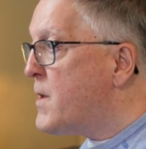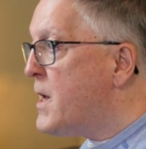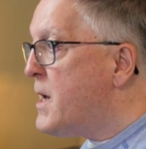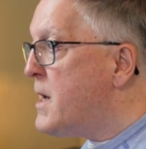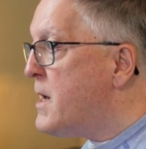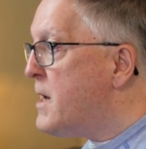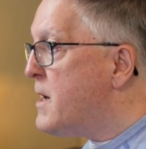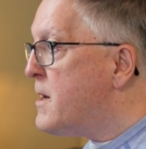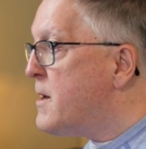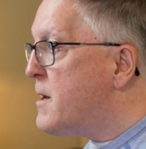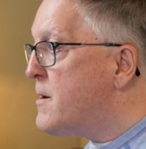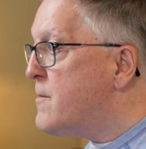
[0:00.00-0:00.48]

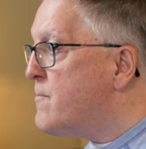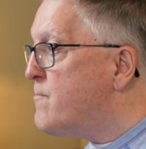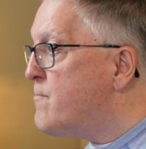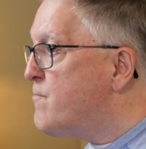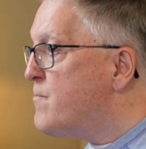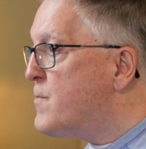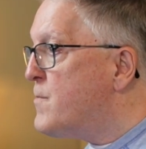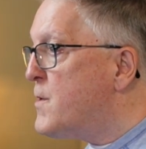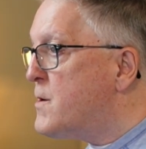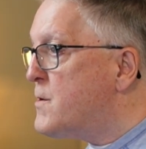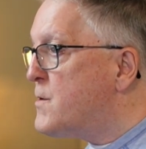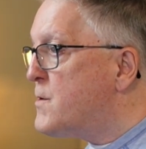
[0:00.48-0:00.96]

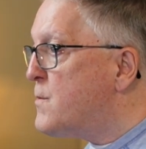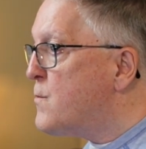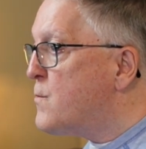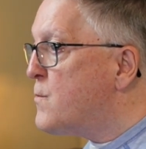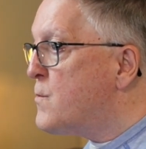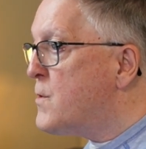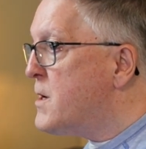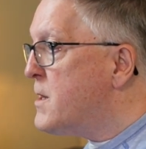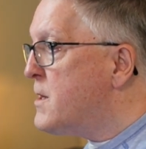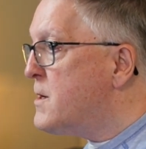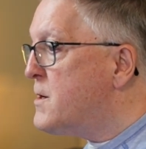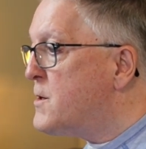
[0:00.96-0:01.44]
and there
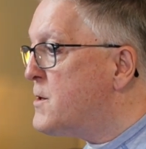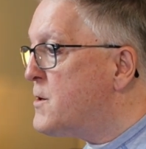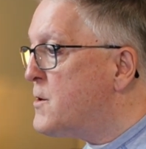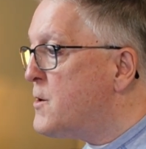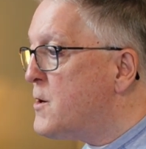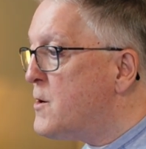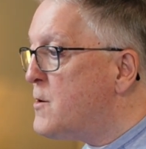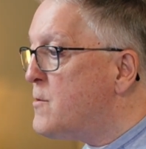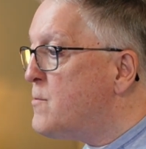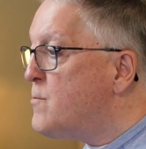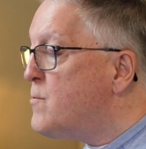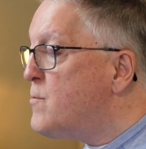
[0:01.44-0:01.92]
really
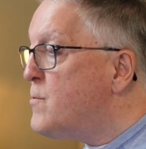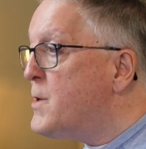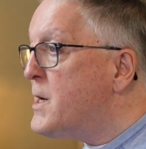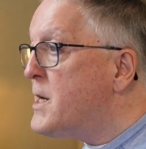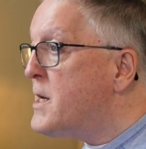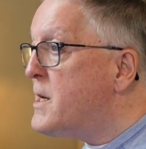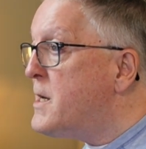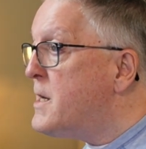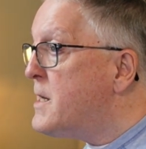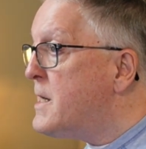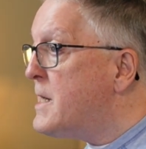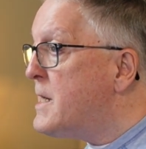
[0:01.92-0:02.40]
shouldn't
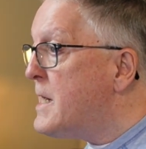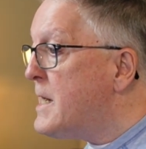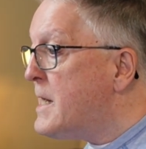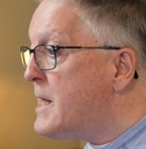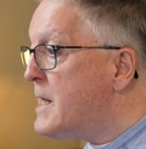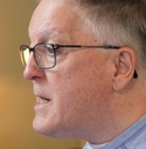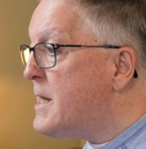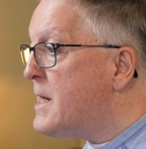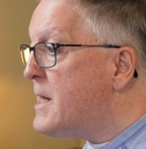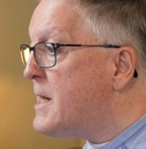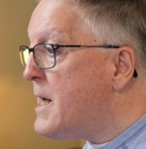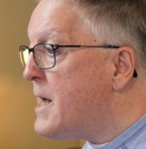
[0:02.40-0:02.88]
be
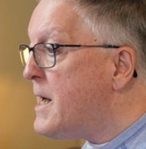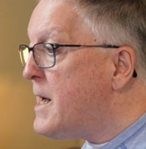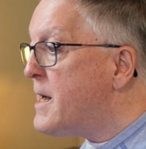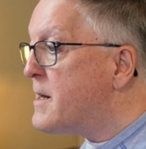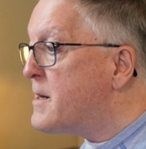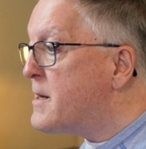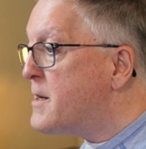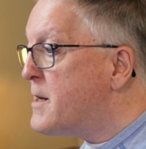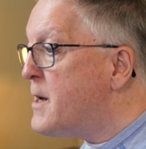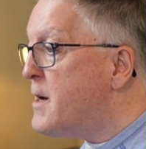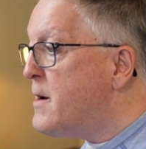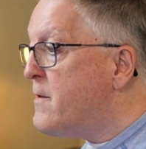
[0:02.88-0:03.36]
any
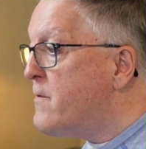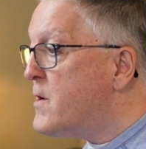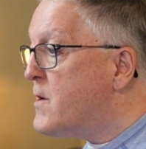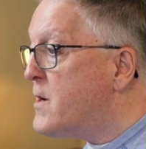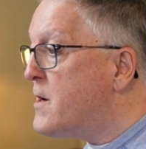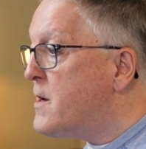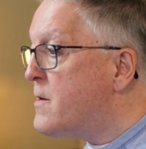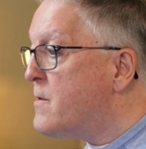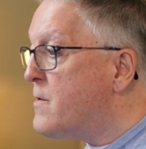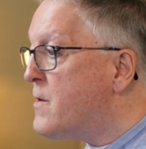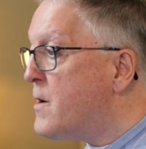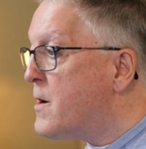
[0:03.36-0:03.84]

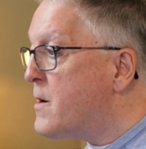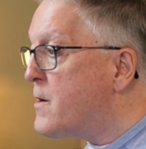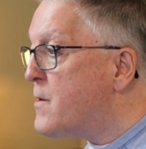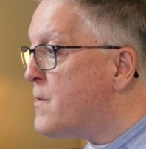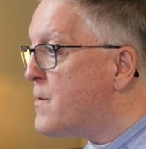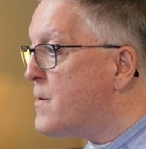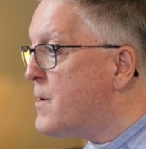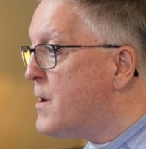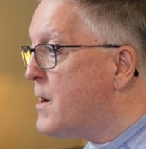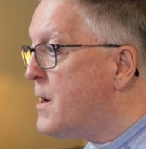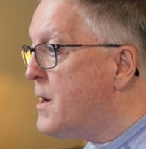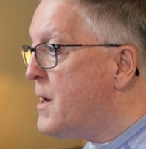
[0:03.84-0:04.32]
activity there.